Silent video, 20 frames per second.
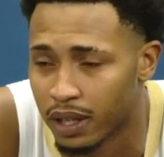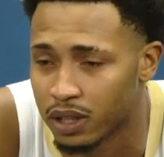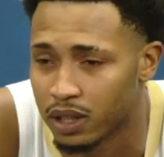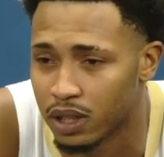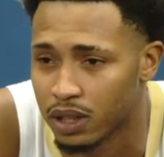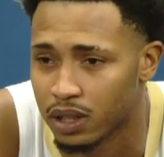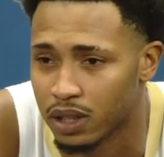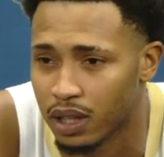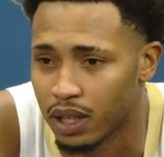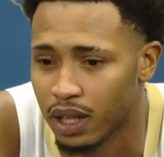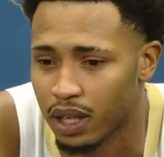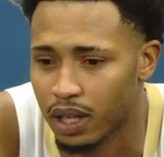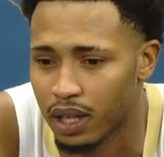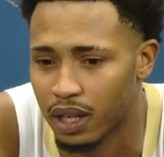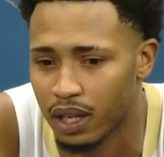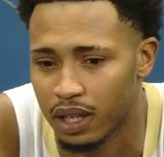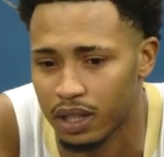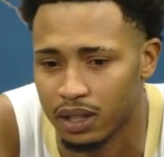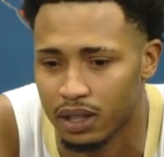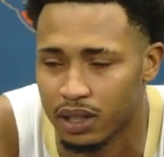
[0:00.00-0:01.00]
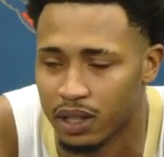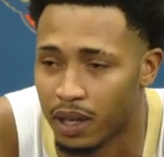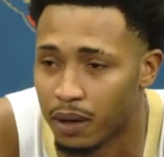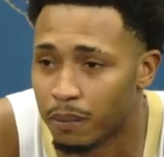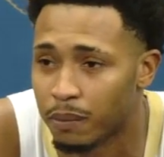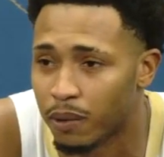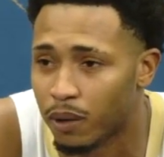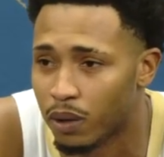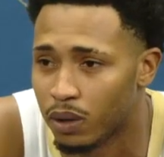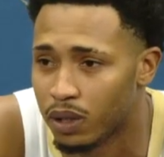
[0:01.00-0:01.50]
is just his
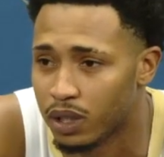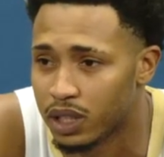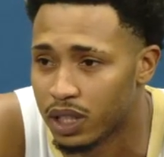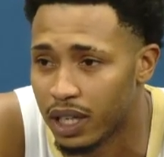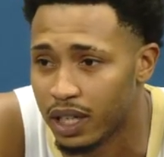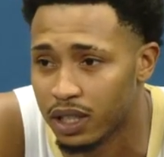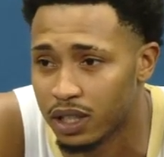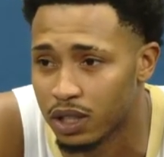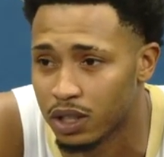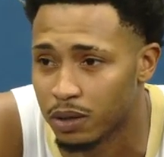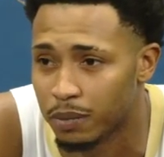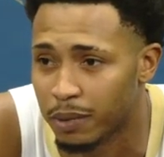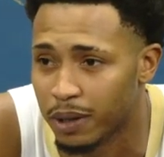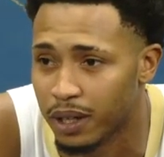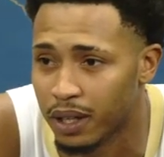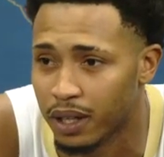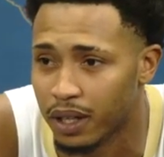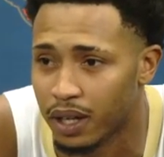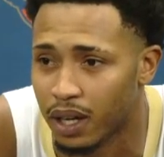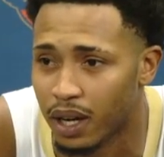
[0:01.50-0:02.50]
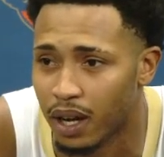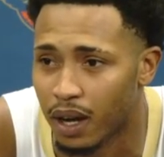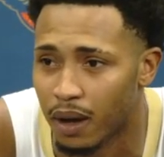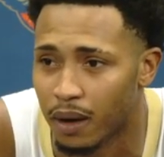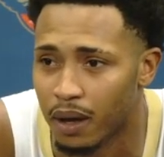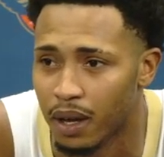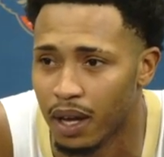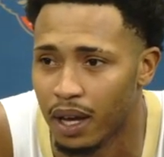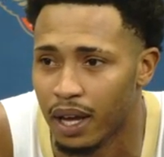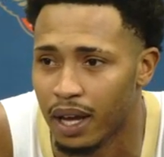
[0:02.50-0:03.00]
tempo, the change of speed.
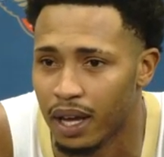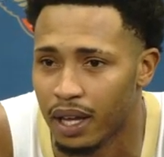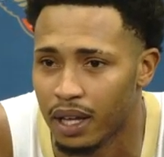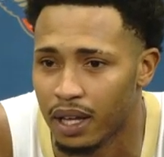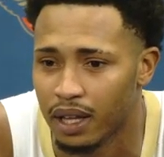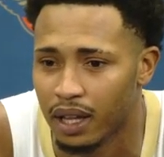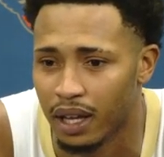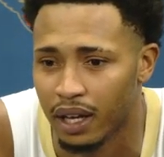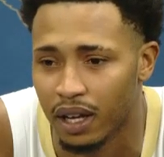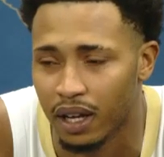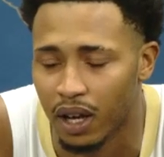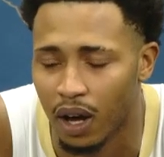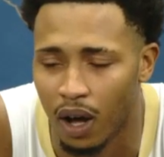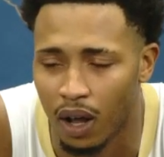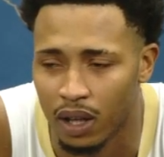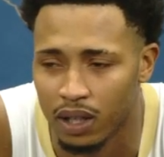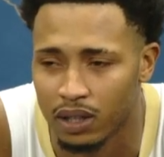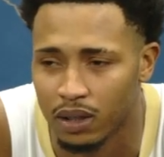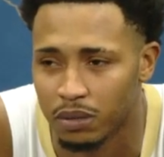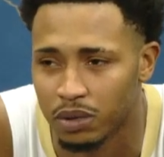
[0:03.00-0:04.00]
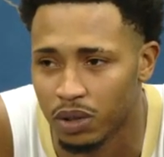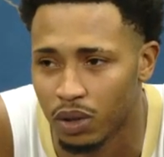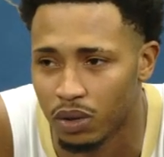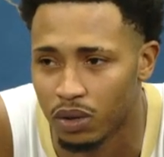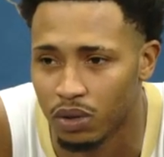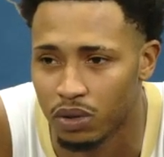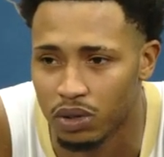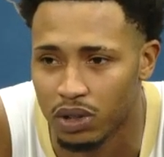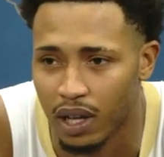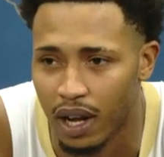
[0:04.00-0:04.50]
Like in college, I'm so
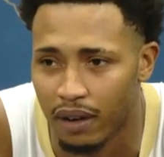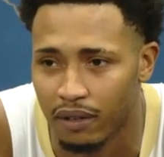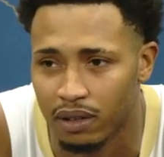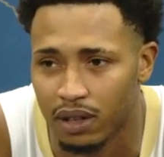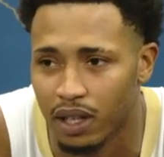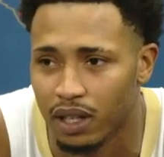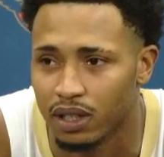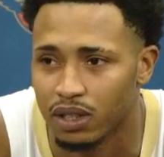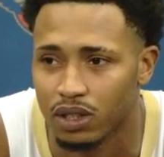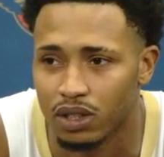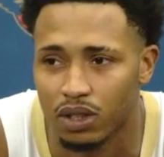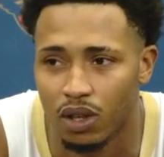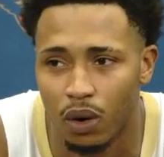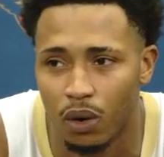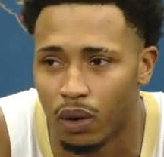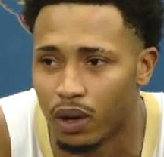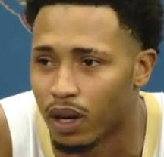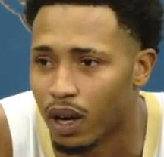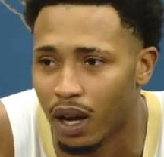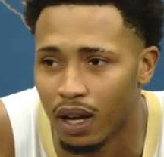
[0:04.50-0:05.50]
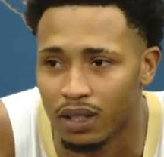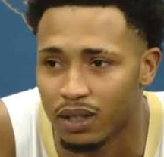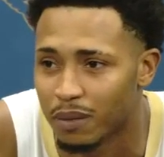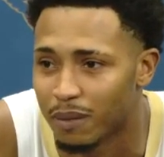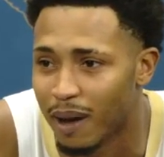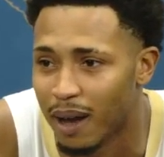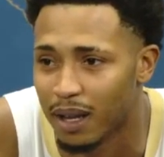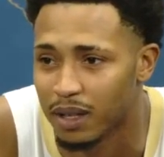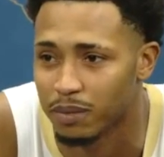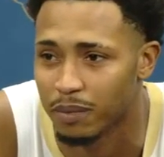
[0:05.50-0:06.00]
used to everything just going 100
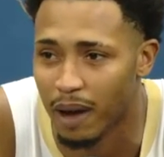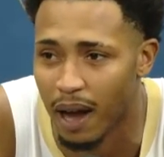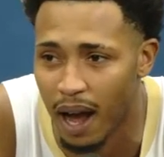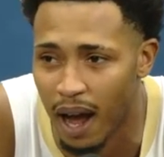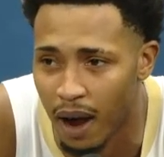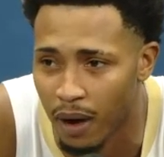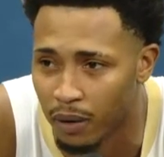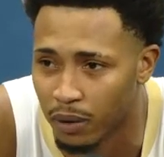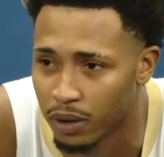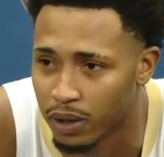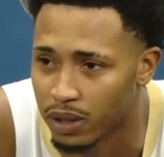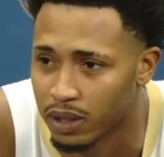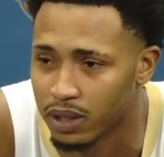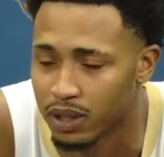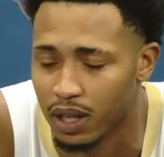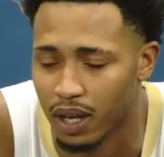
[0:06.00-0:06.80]
miles per hour.